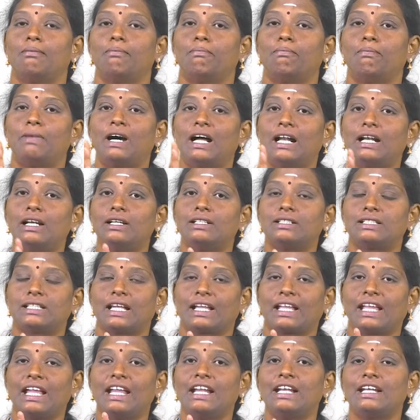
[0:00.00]
But
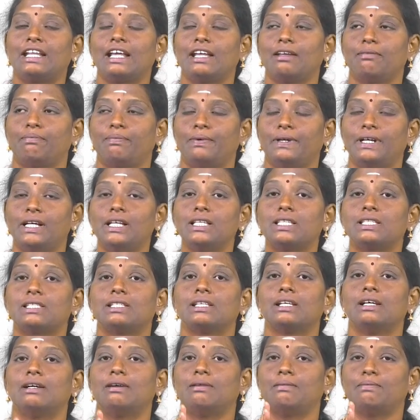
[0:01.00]
second type is
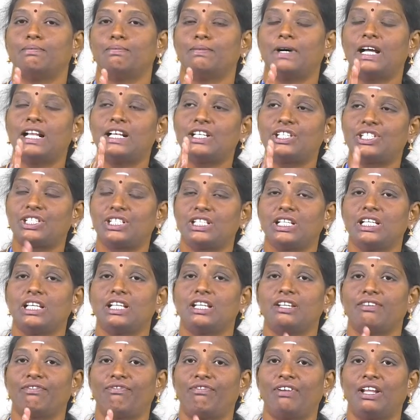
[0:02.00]

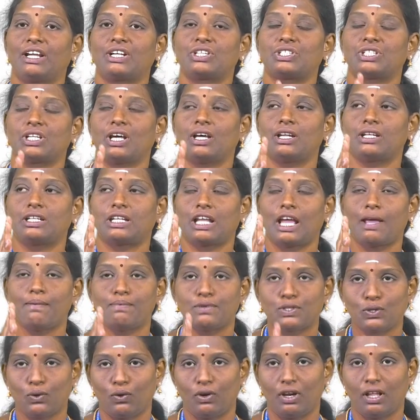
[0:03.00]
multi-reflector type
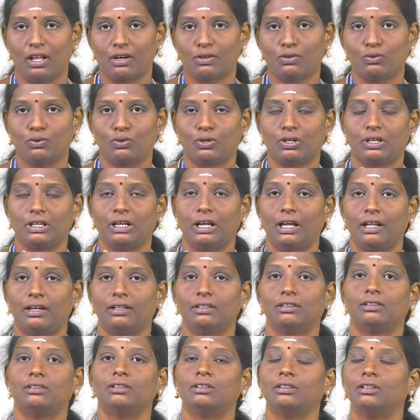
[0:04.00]
solar cooker.
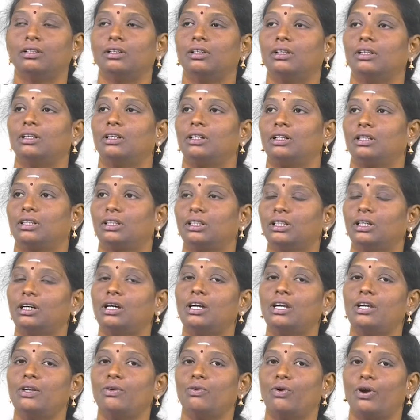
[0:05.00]

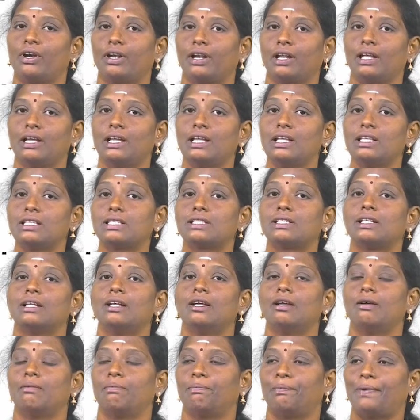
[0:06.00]
Third one is
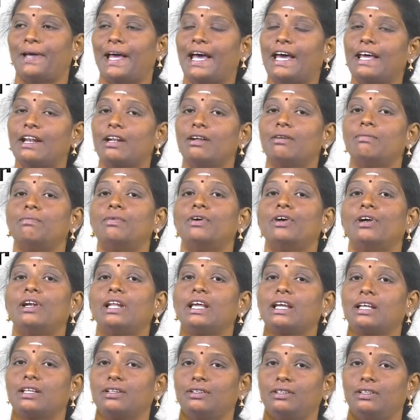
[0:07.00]

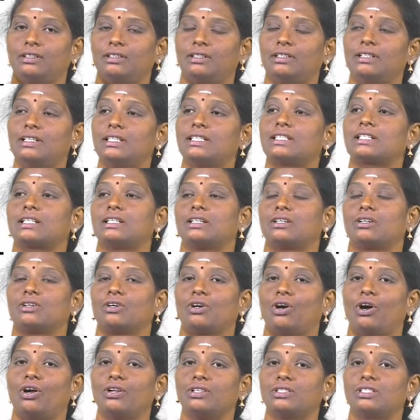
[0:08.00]
parabolic disc
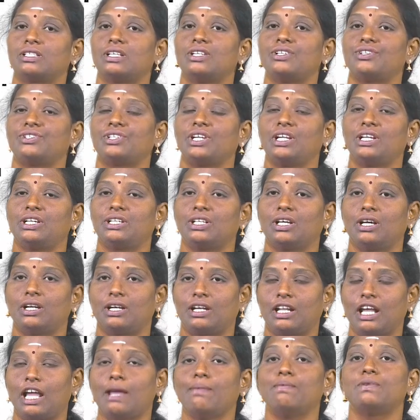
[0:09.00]
concentrator
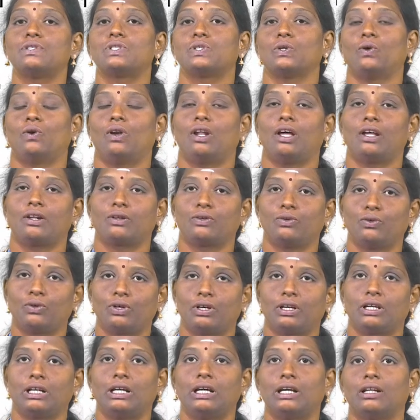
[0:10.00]
type solar
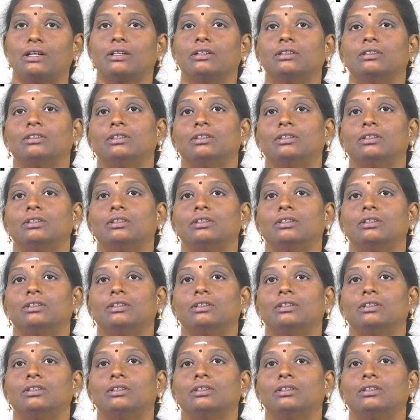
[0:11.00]
cooker.